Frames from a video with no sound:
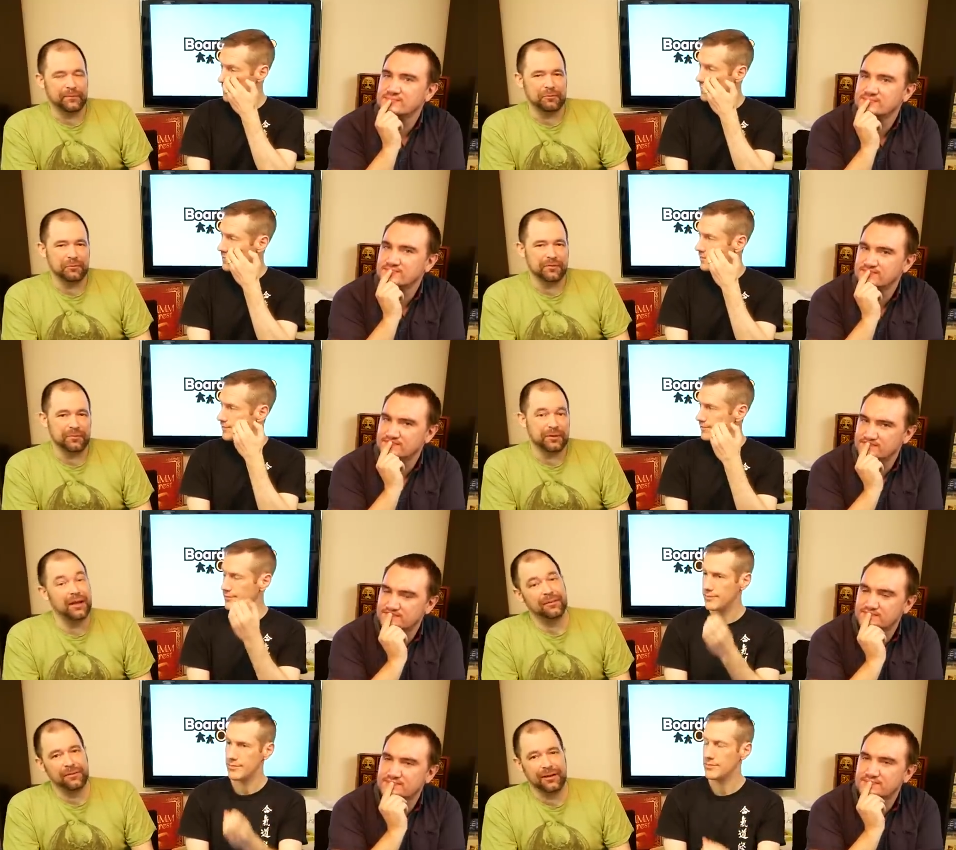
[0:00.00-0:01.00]
Speaker 1: Ruins it. But
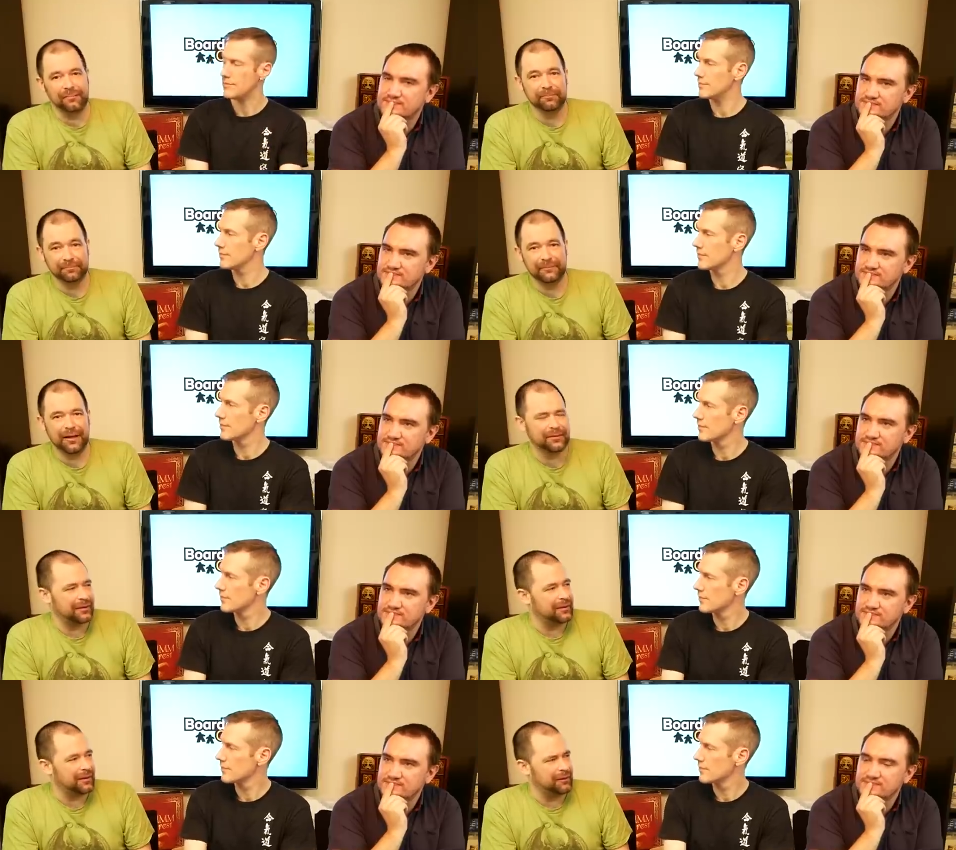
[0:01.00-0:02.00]
yeah, I
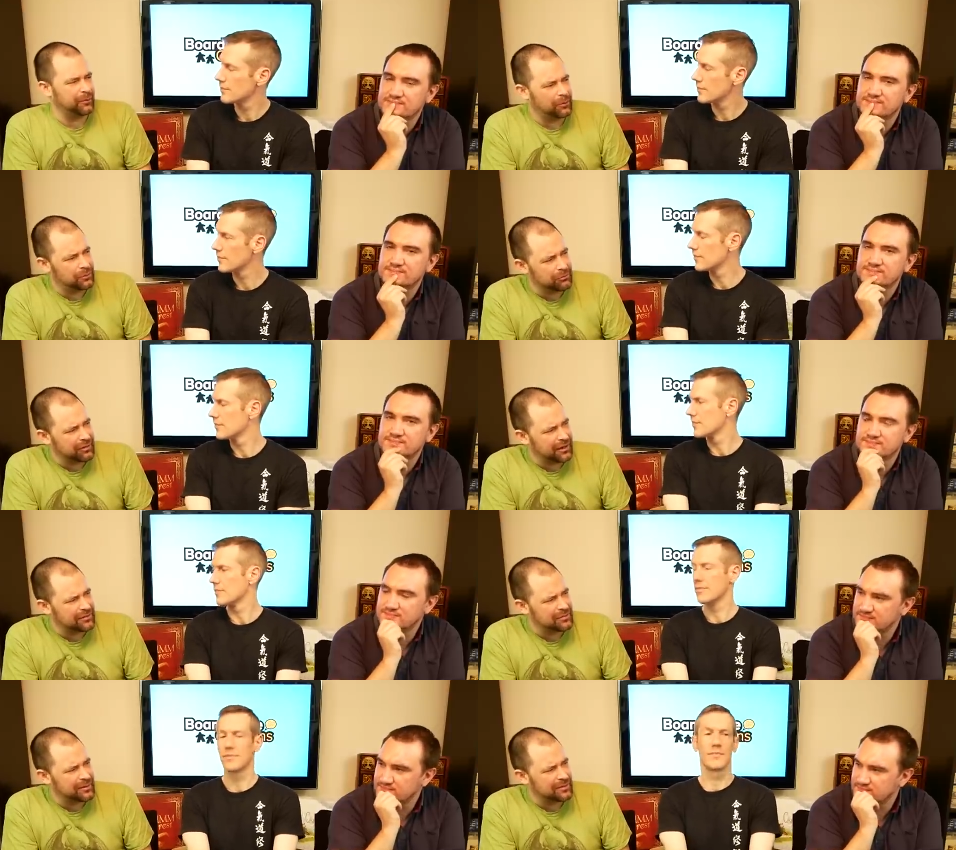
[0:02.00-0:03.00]
think we all agree
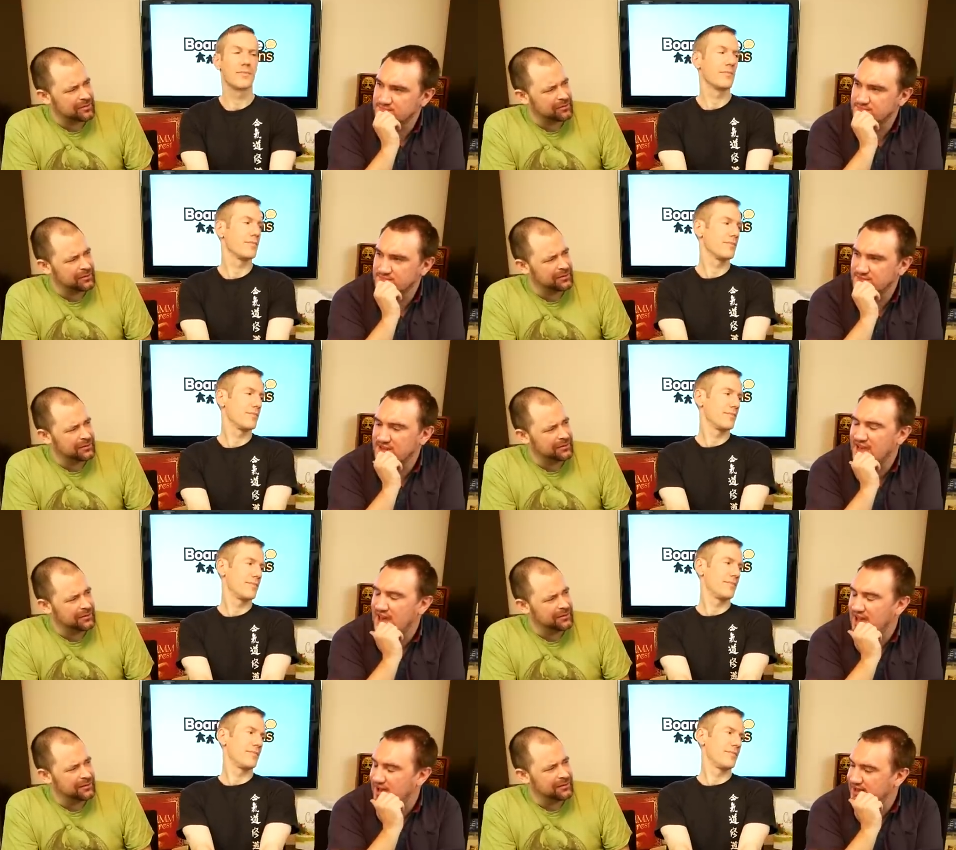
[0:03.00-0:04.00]
Exit's best, do
Speaker 2: we?
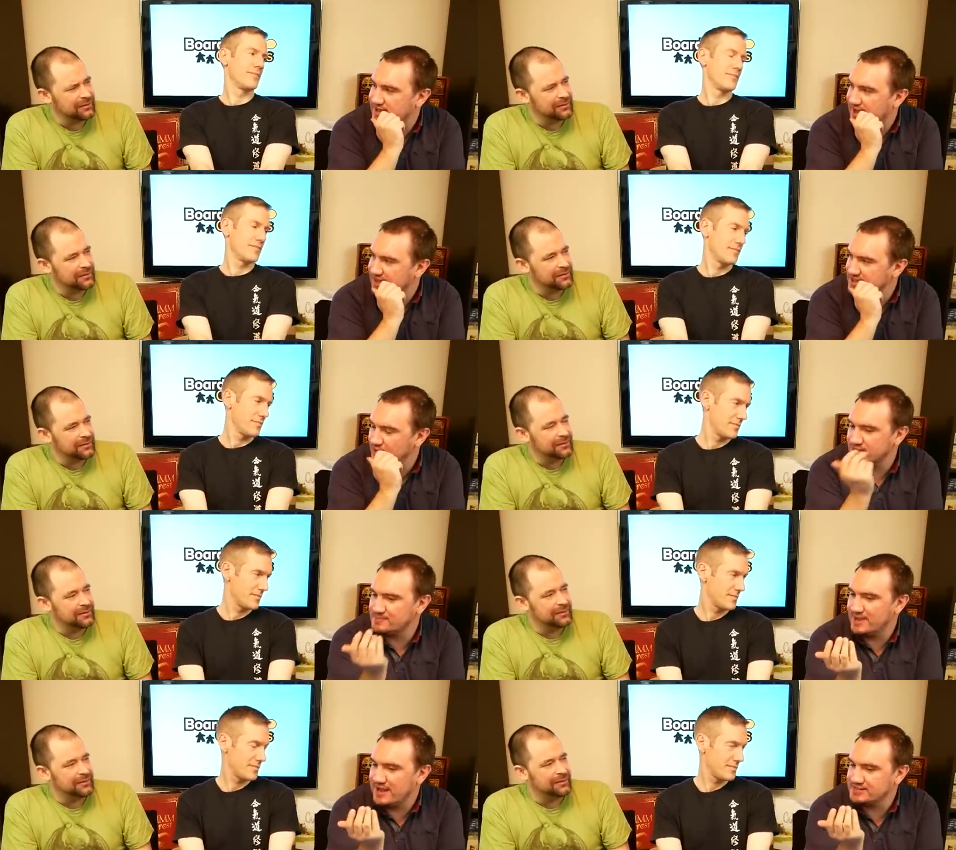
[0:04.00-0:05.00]
Yeah. I think
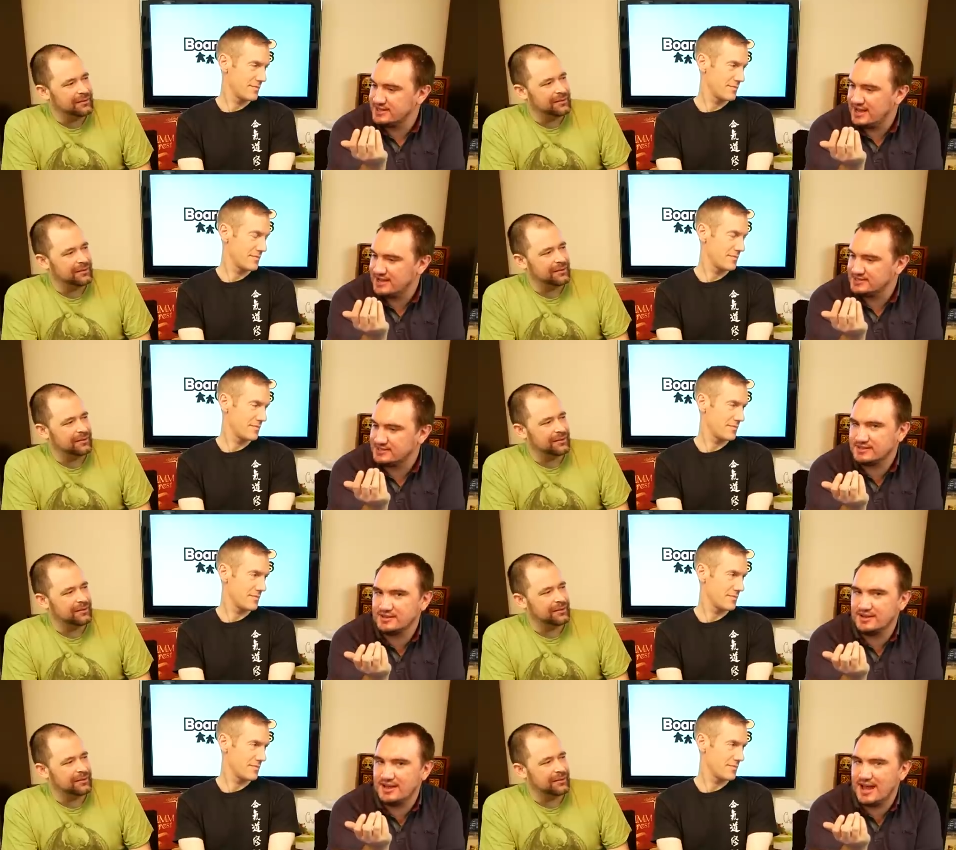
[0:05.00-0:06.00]
ultimately Exit has
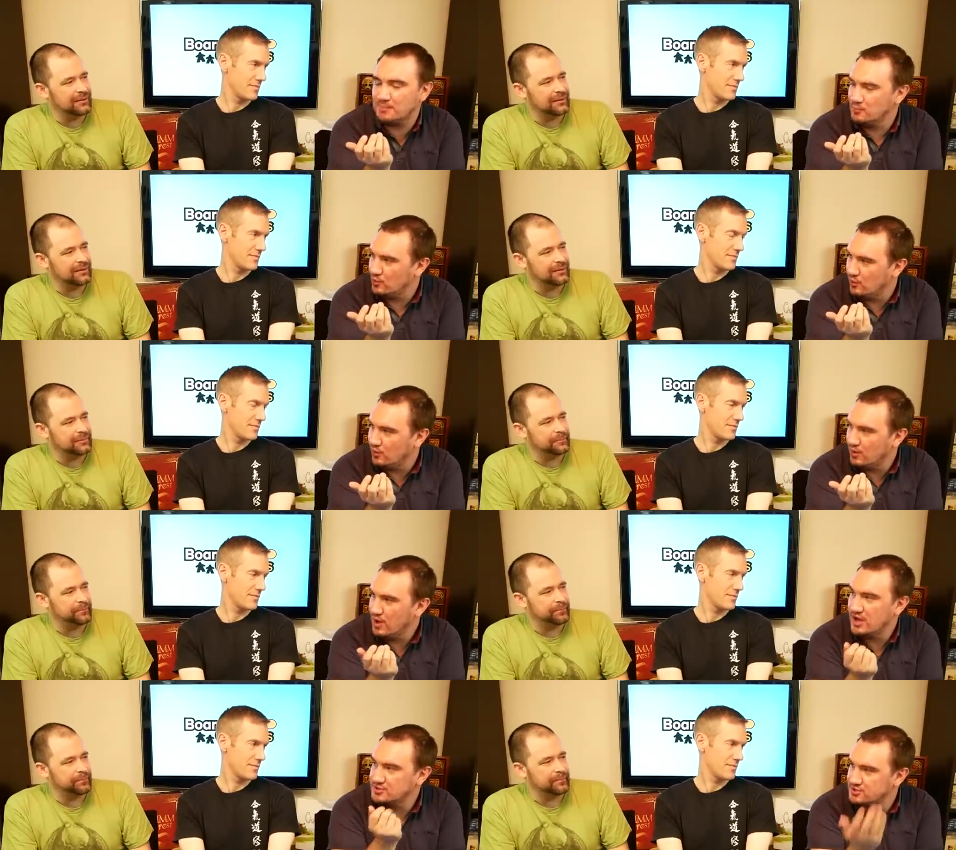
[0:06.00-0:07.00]
had more
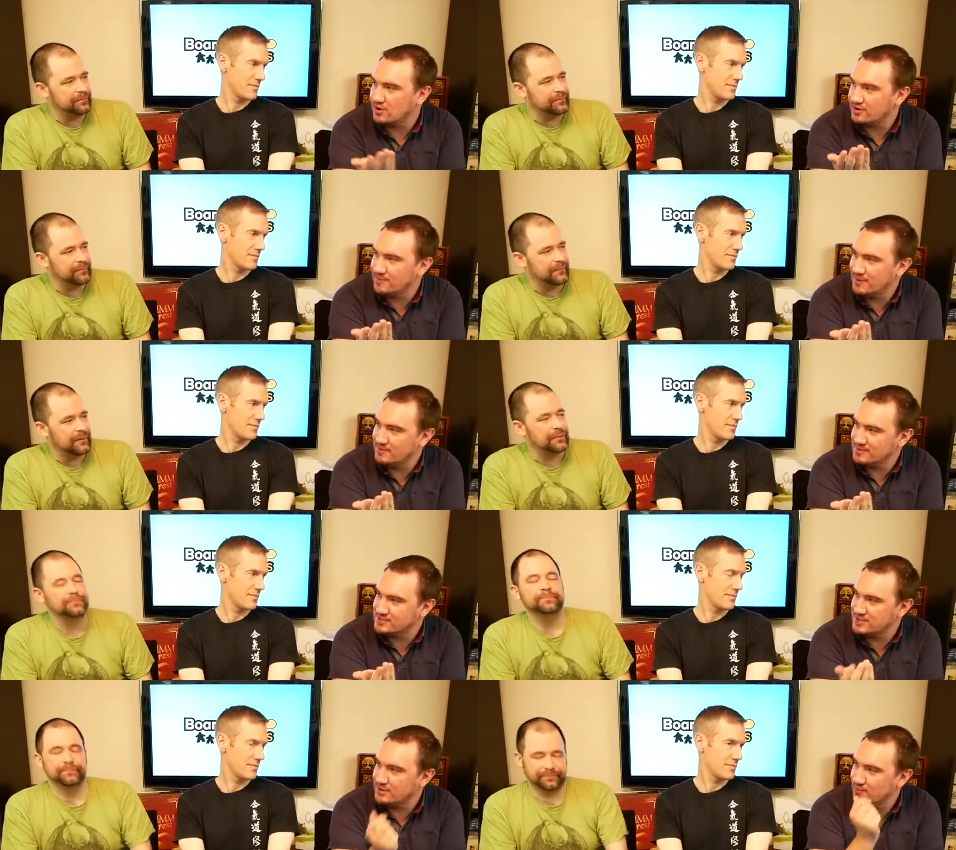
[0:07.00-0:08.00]
shock
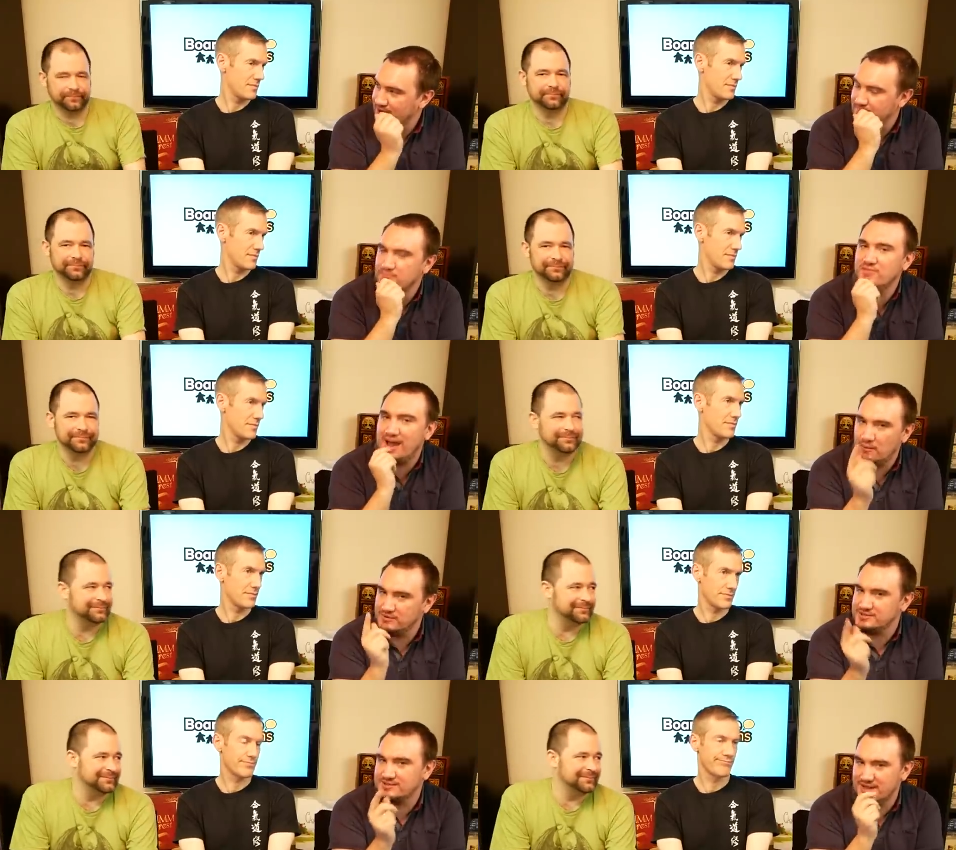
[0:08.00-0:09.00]
moments that when that was